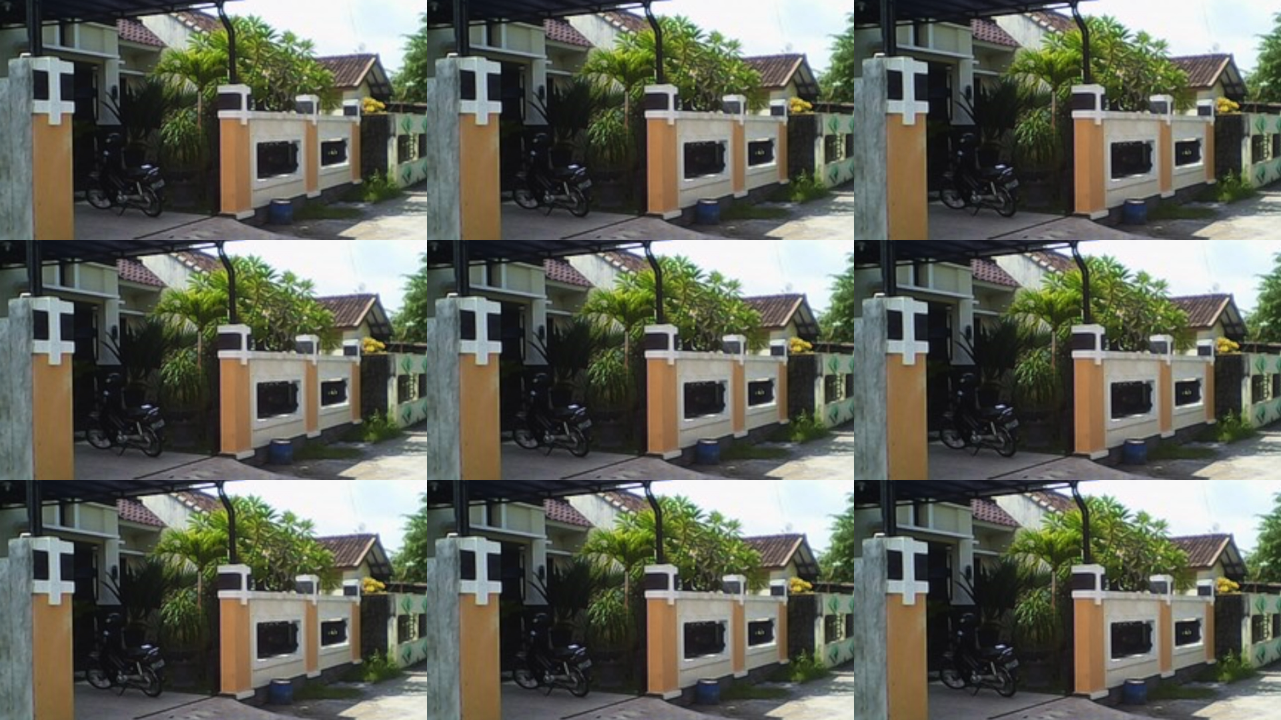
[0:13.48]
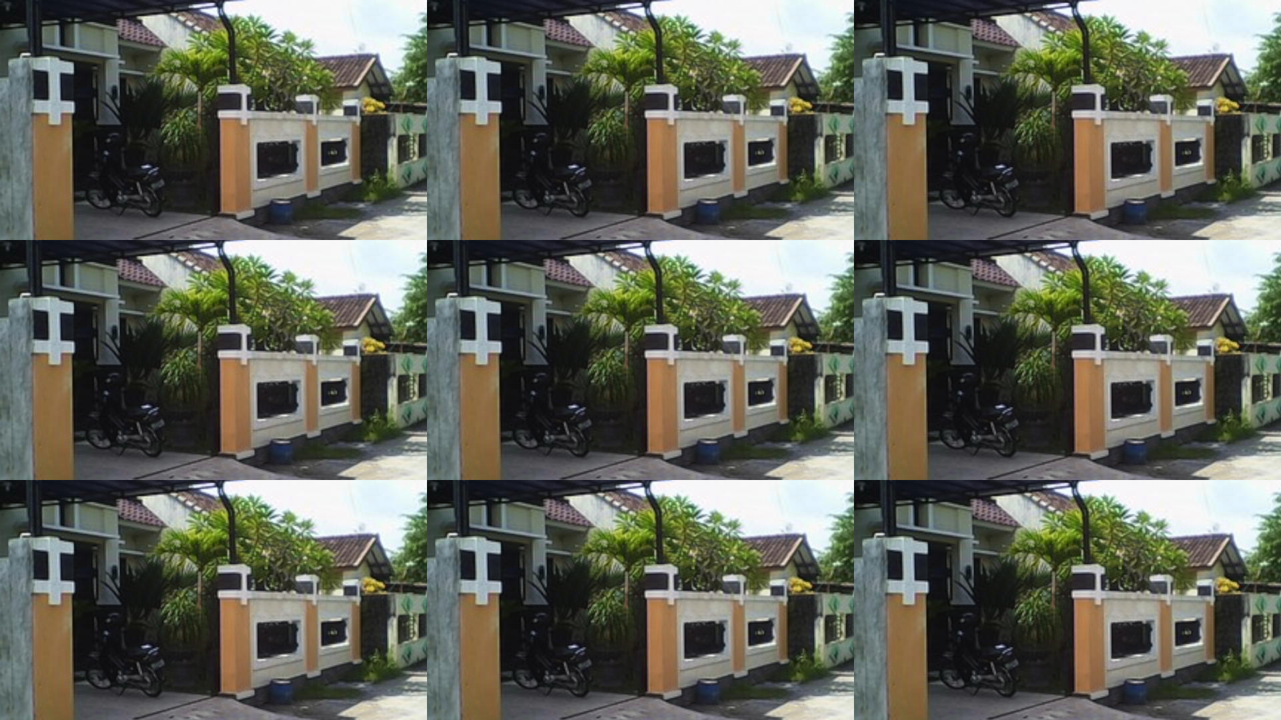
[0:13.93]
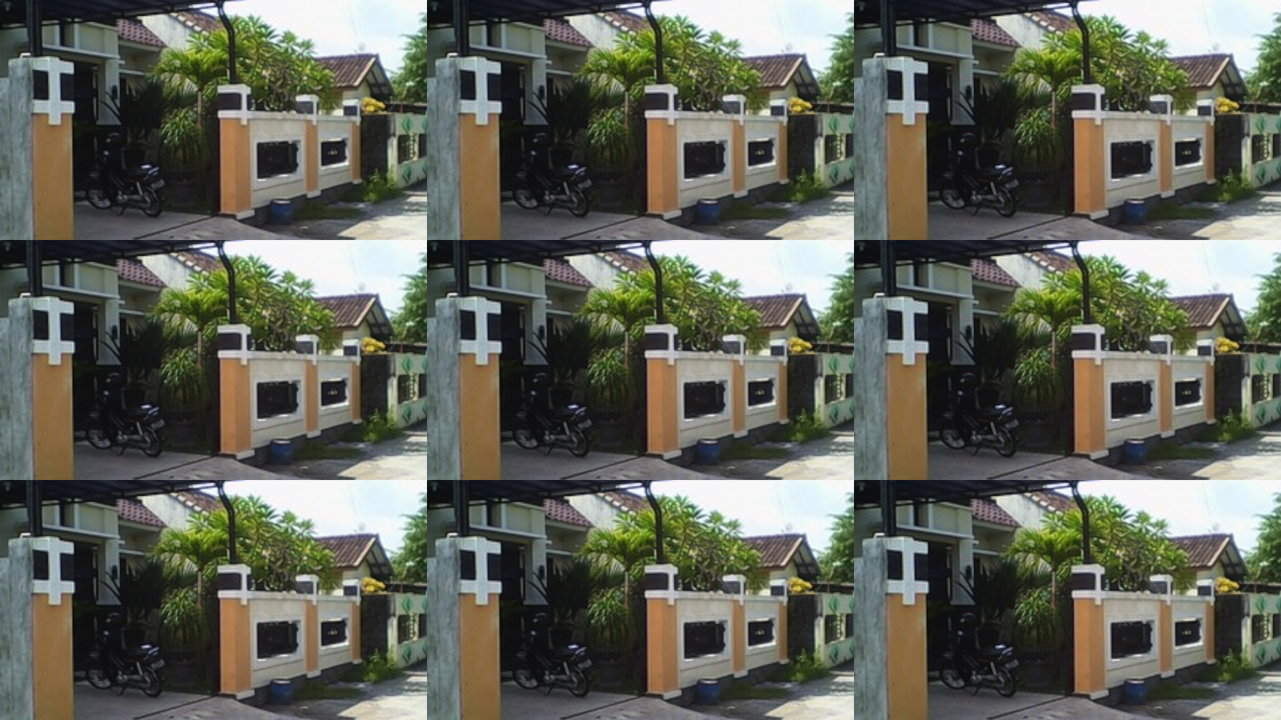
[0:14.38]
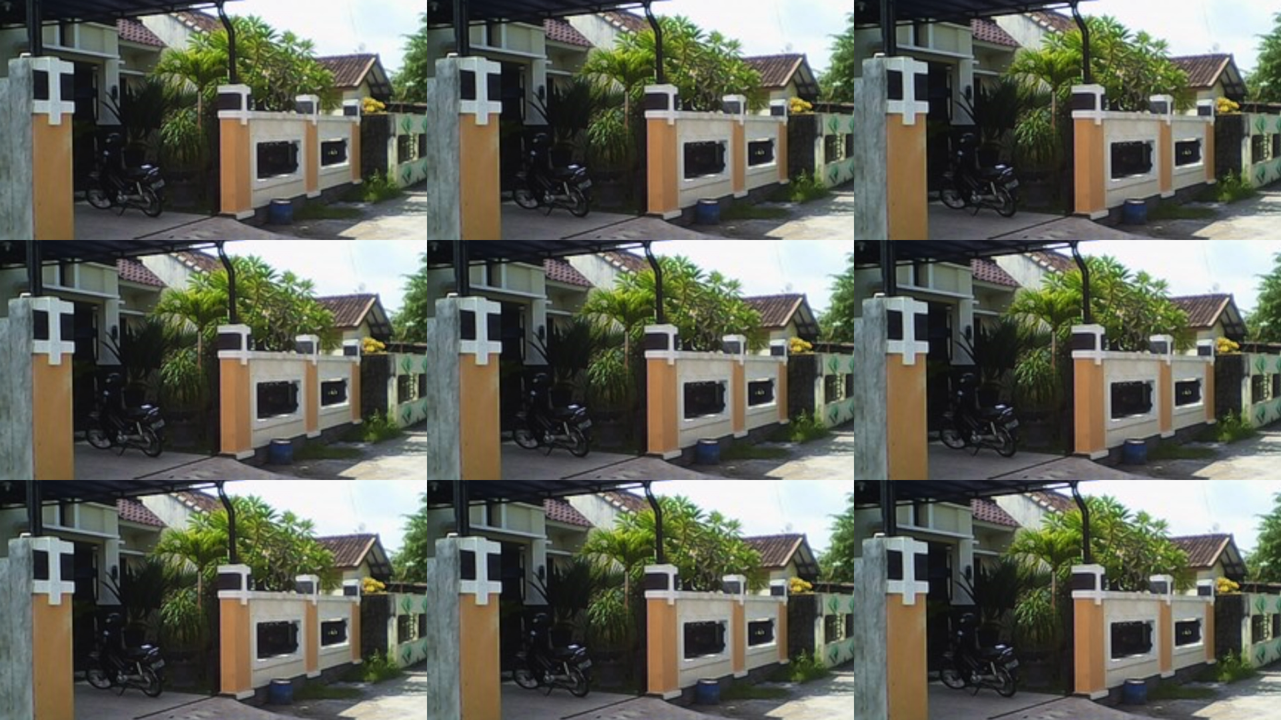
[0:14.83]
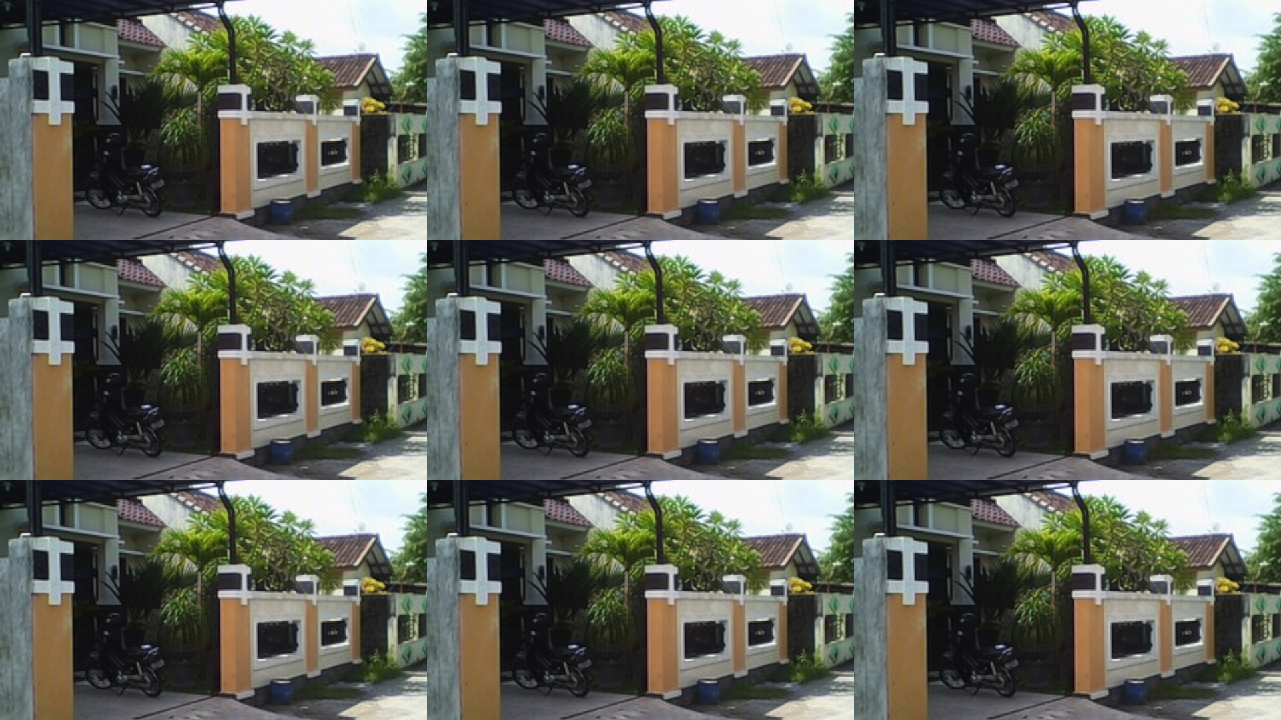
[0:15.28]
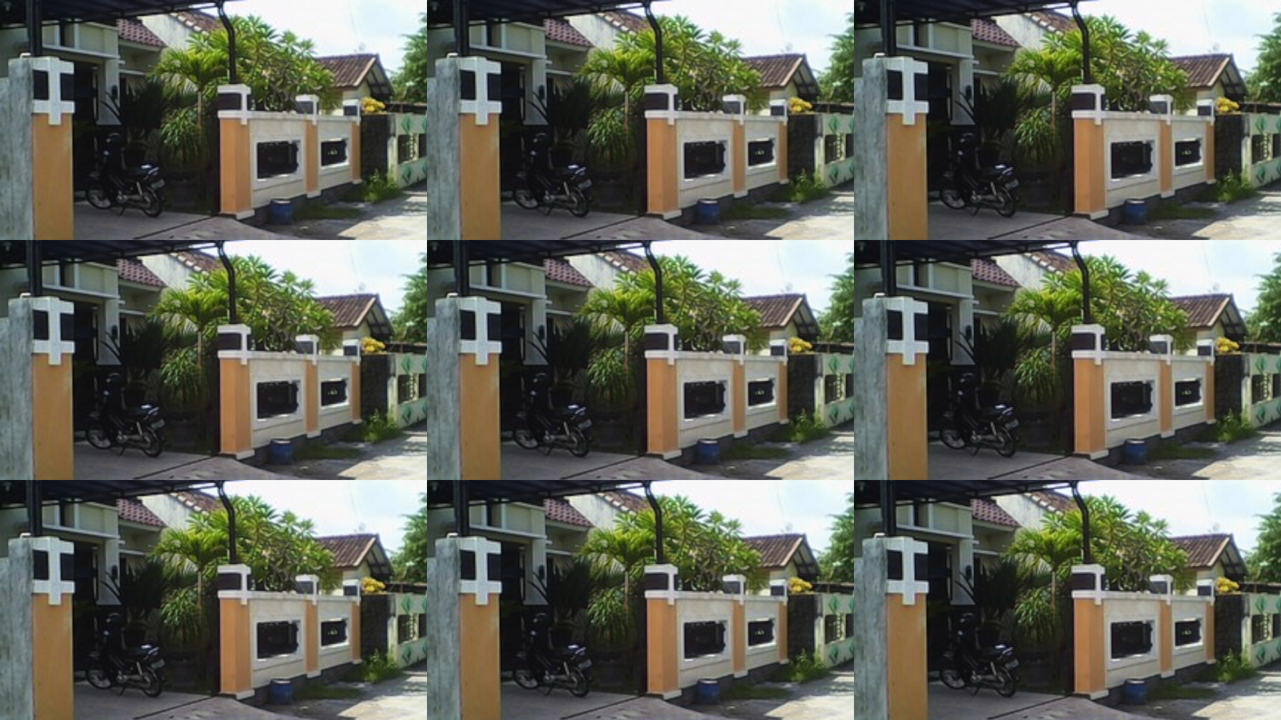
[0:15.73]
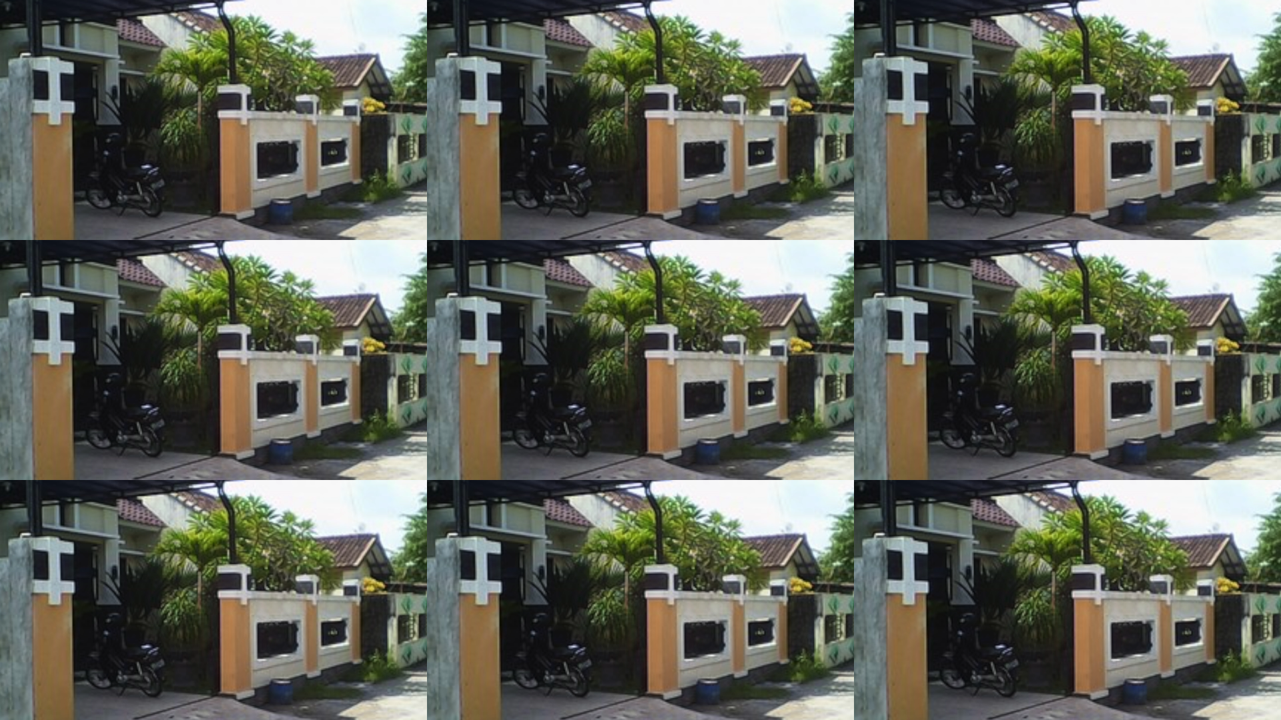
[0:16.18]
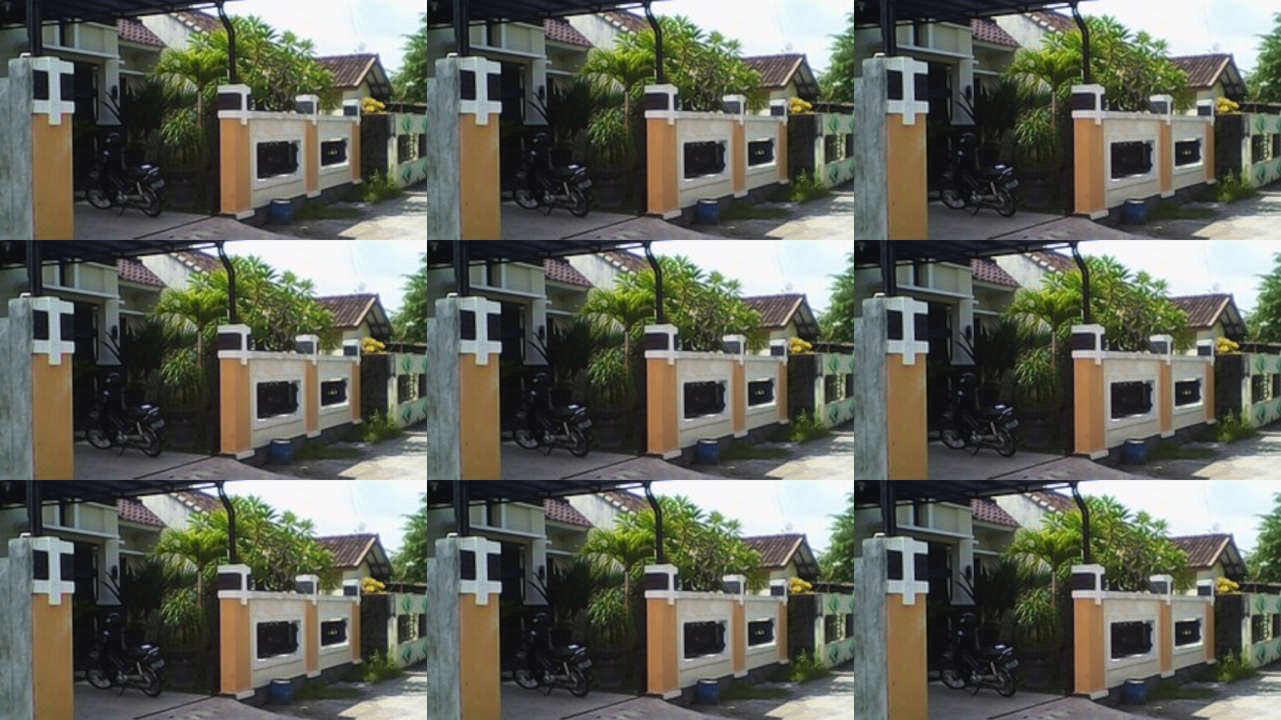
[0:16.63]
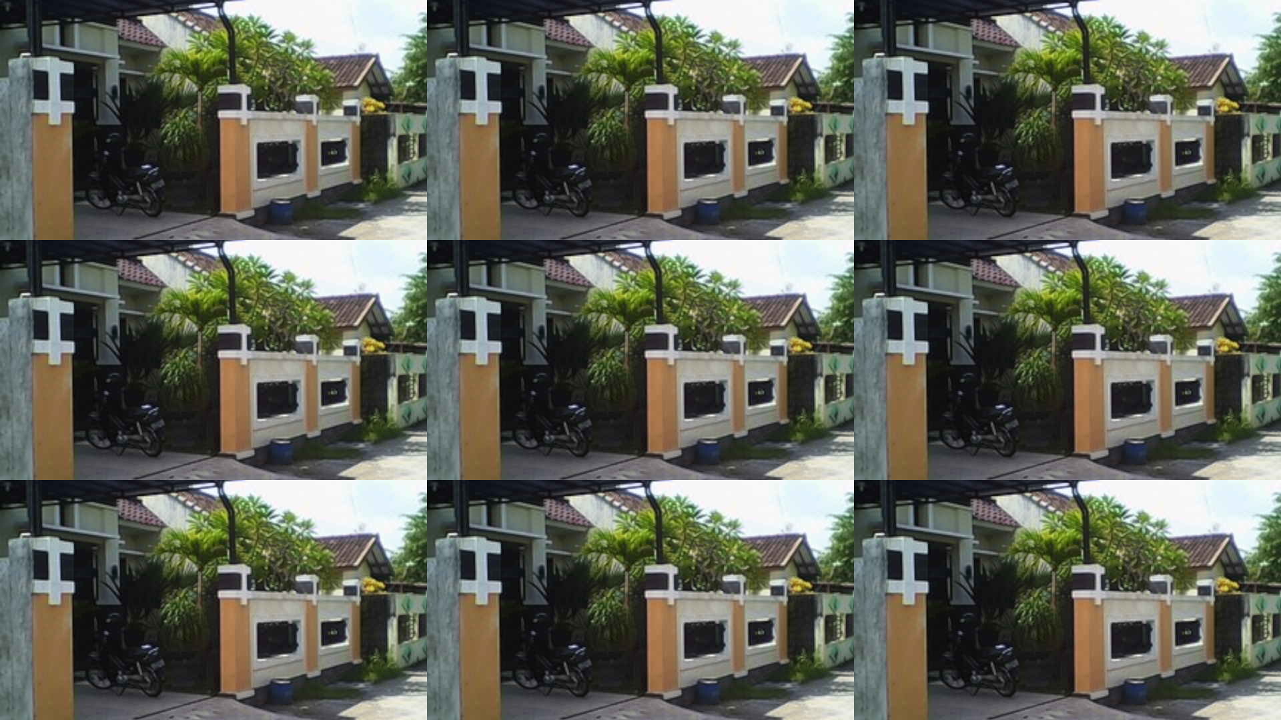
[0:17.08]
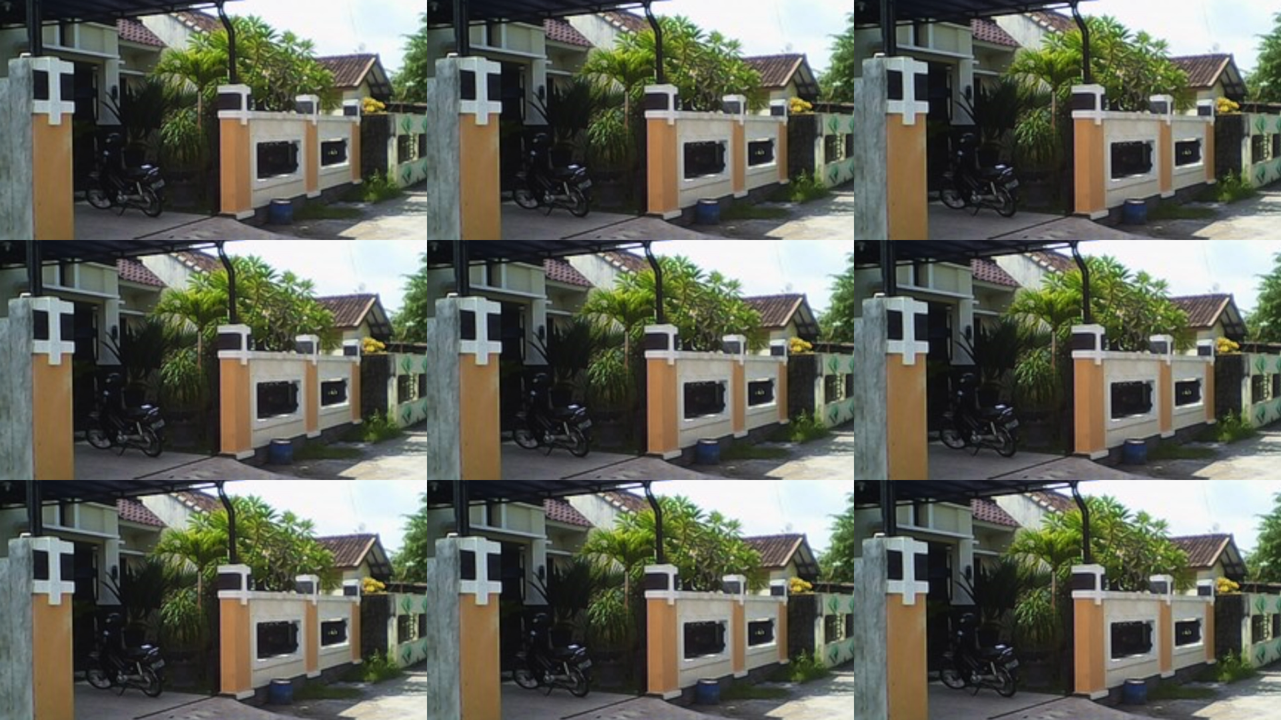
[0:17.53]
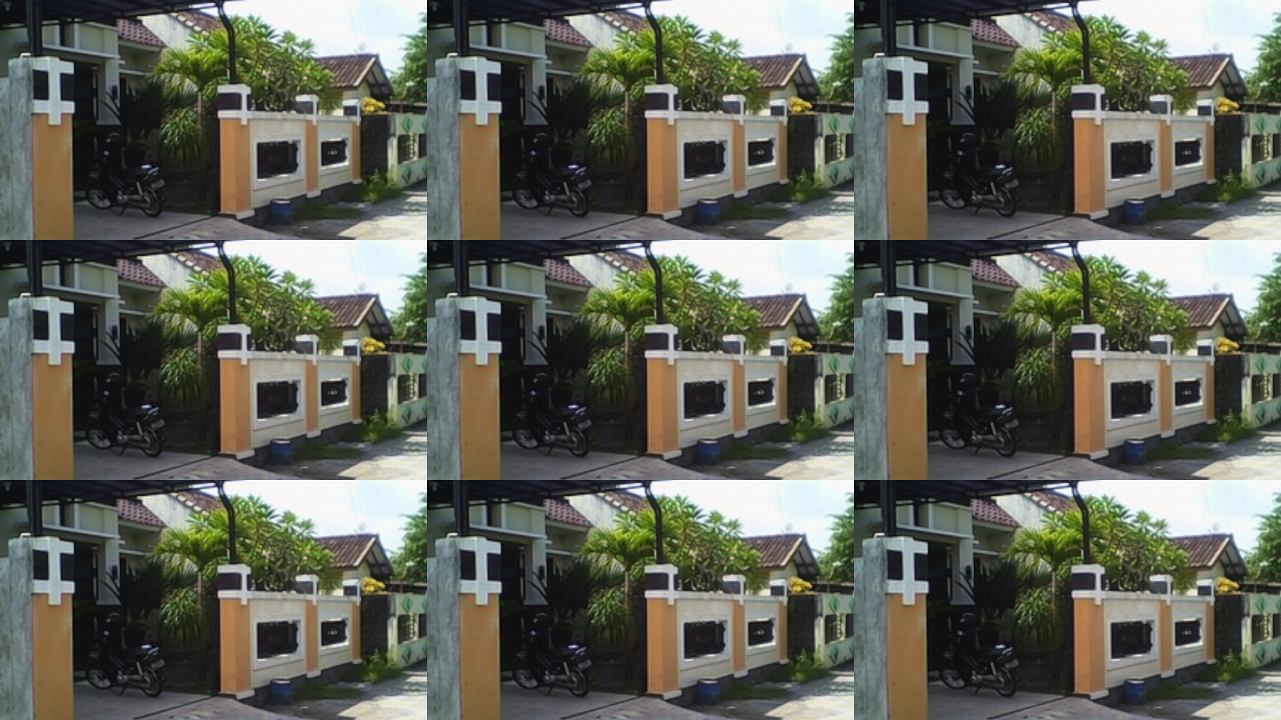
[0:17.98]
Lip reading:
Nobody's mouth can be seen.